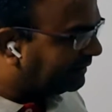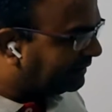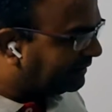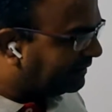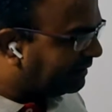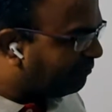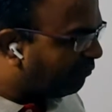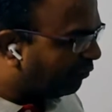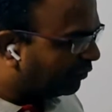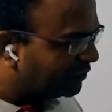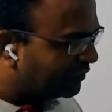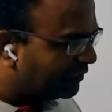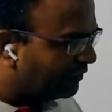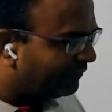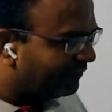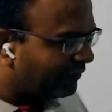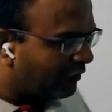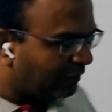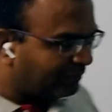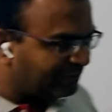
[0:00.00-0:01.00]
the motion
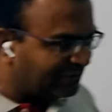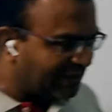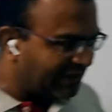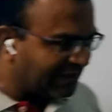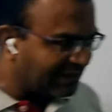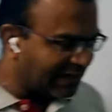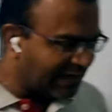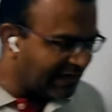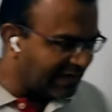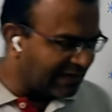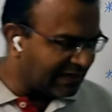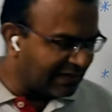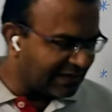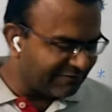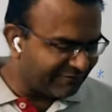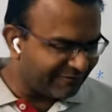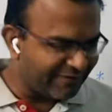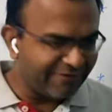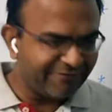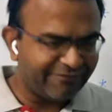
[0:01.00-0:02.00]
of an object in
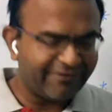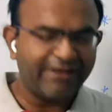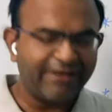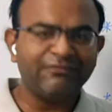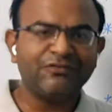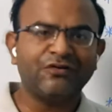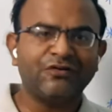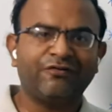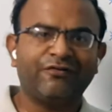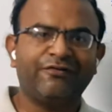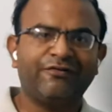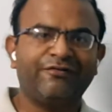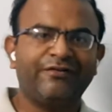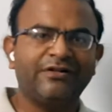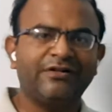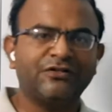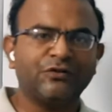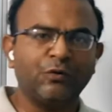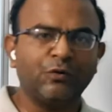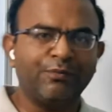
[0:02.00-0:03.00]
different frames of
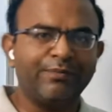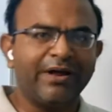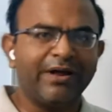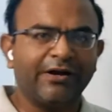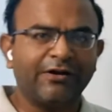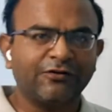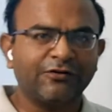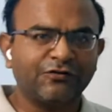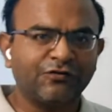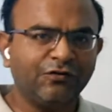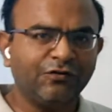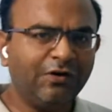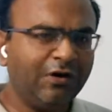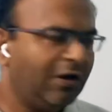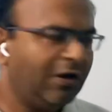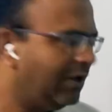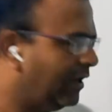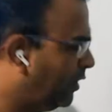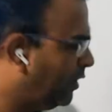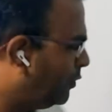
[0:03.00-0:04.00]
reference could be understood
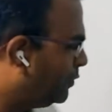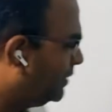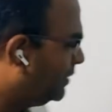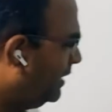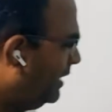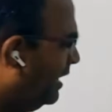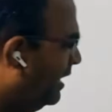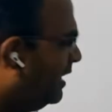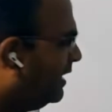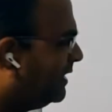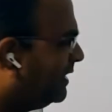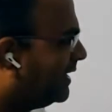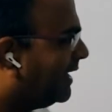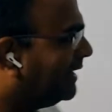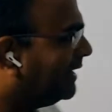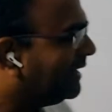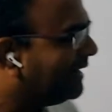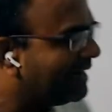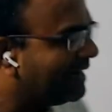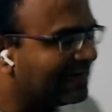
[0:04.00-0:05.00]
using the
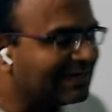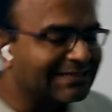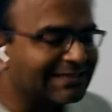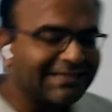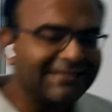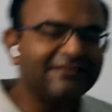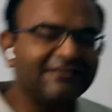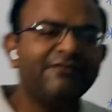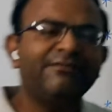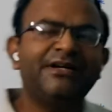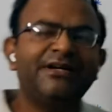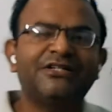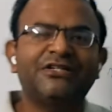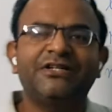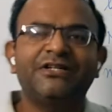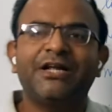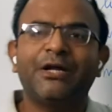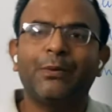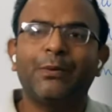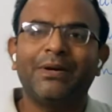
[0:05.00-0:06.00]
Galilean
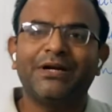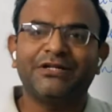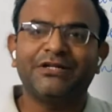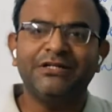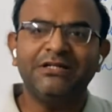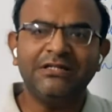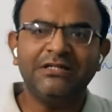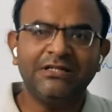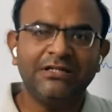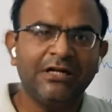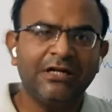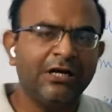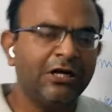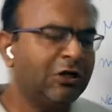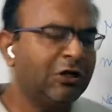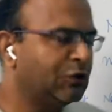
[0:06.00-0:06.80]
transformation equations.